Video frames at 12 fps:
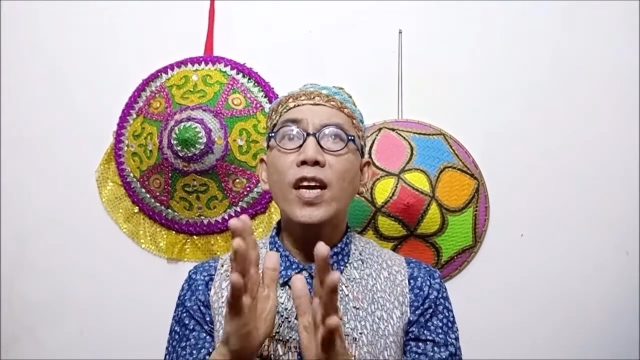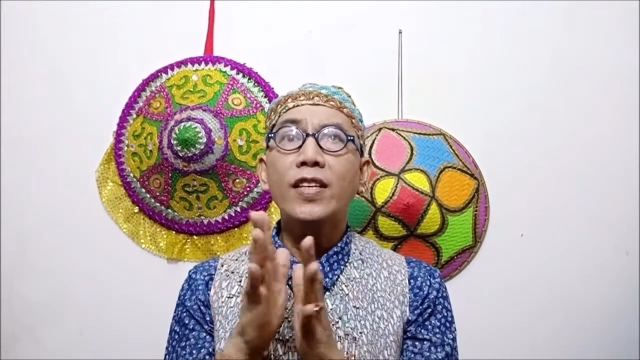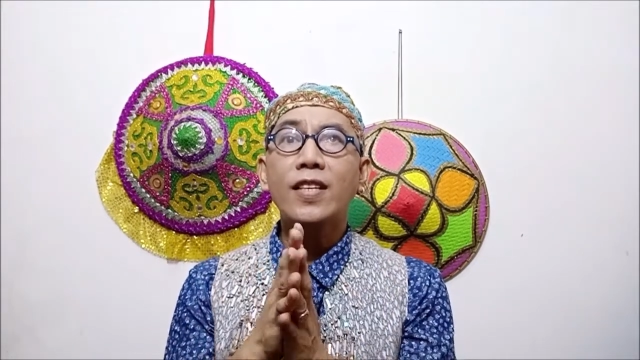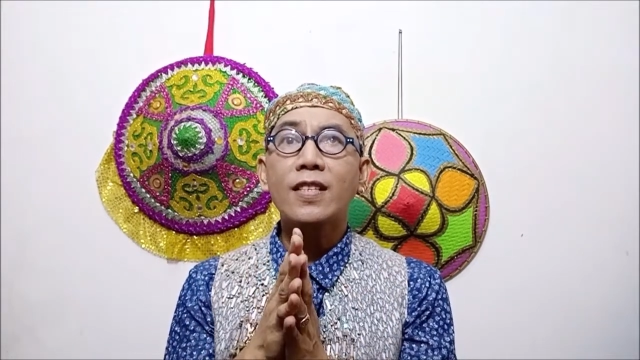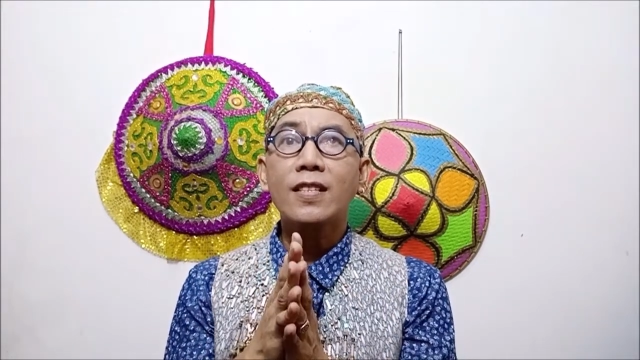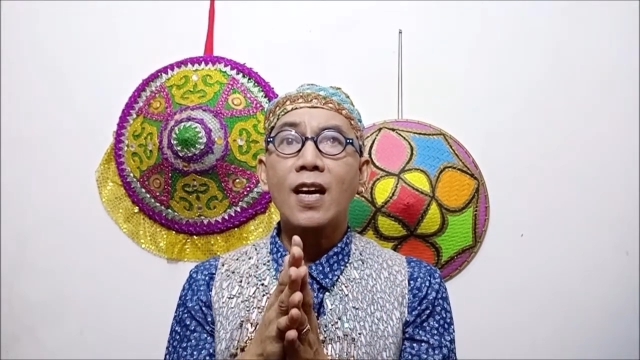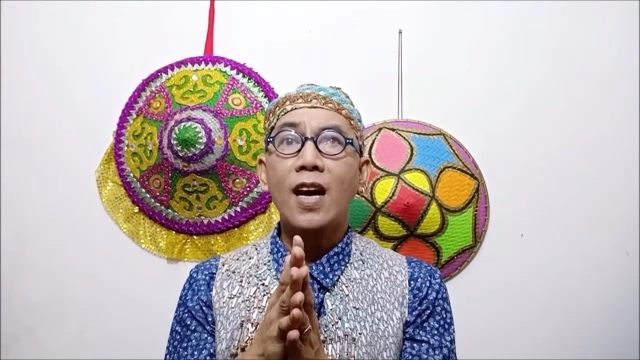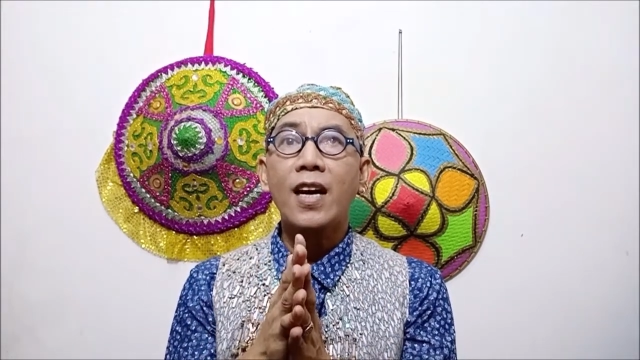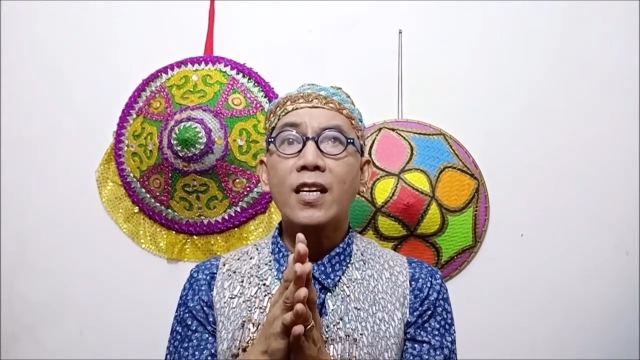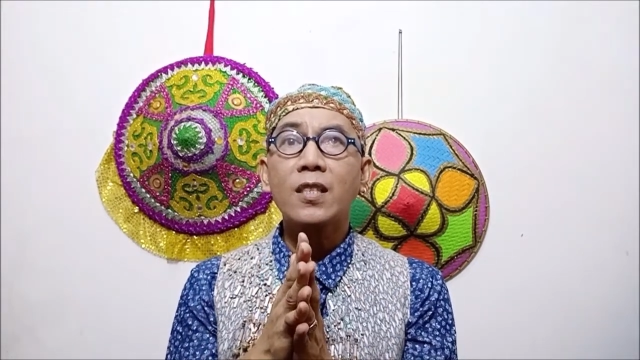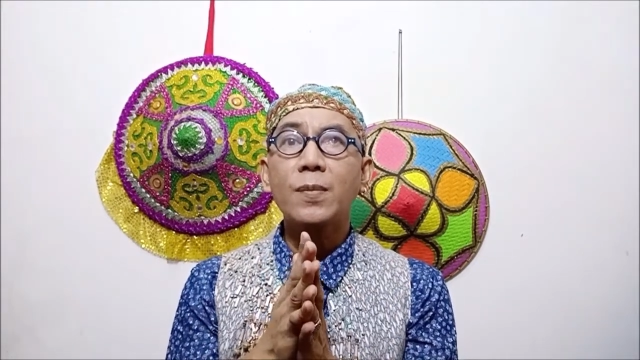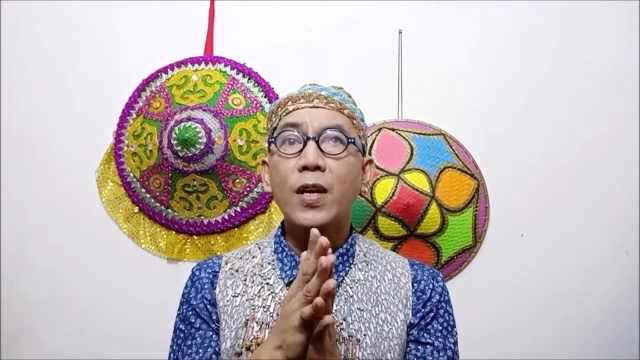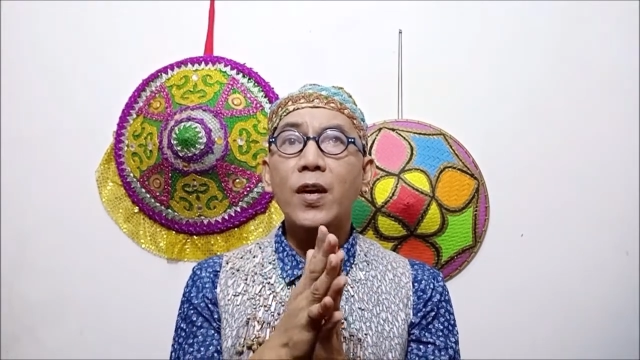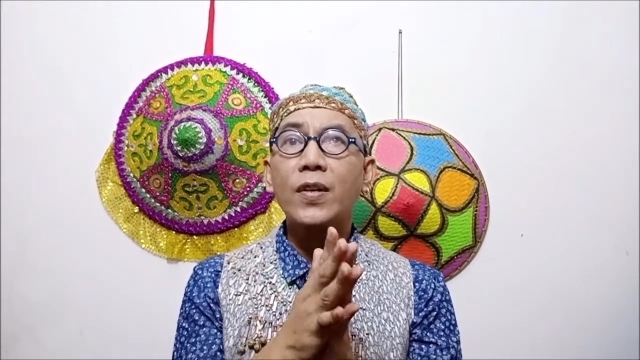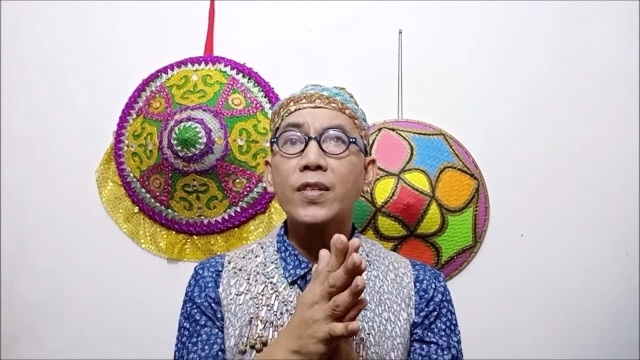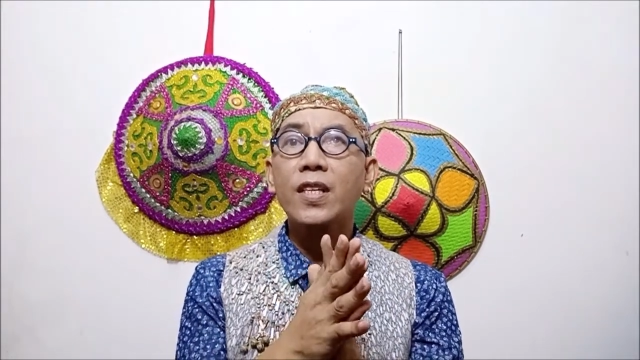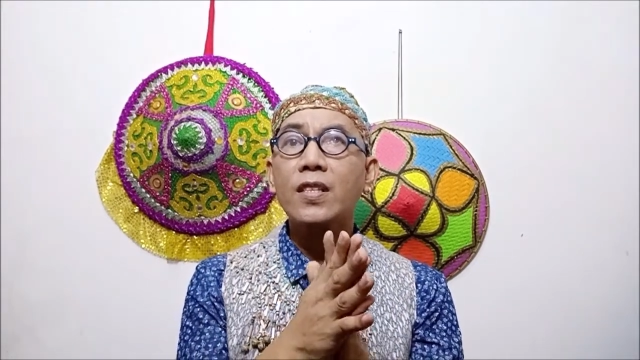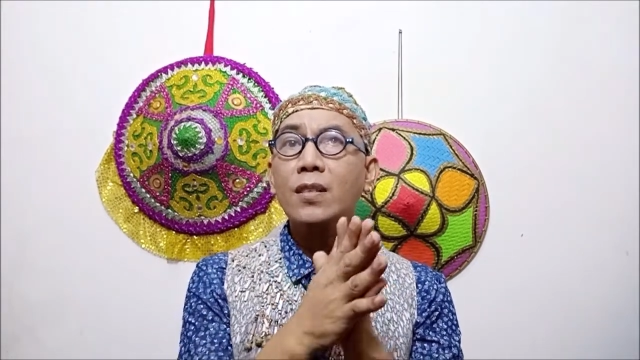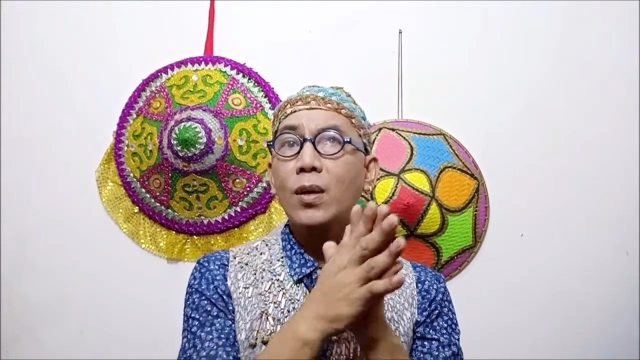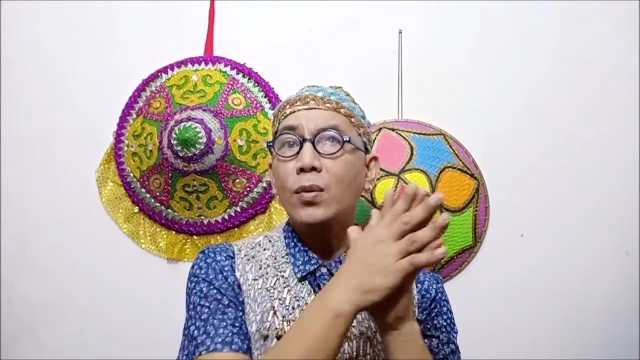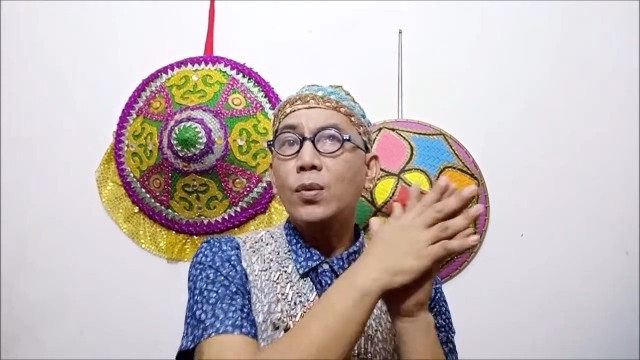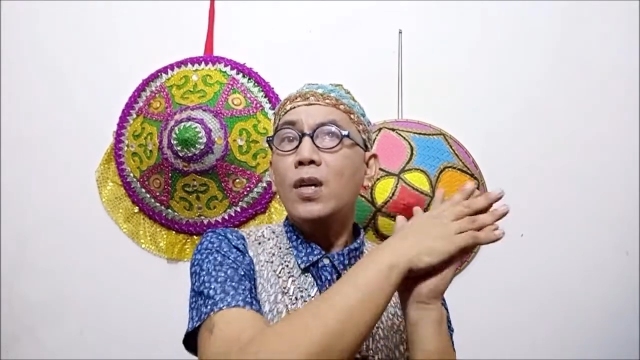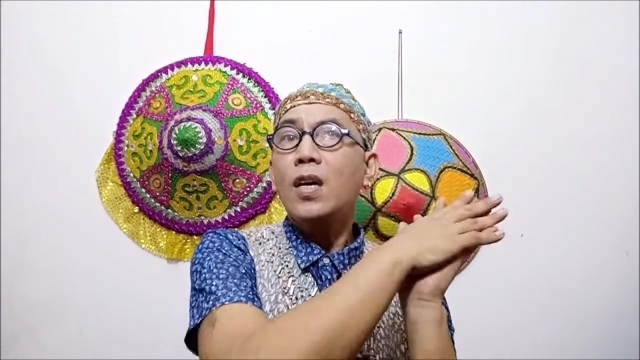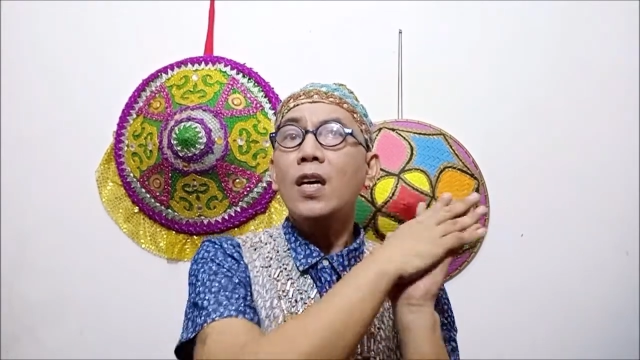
and the stars, because it's so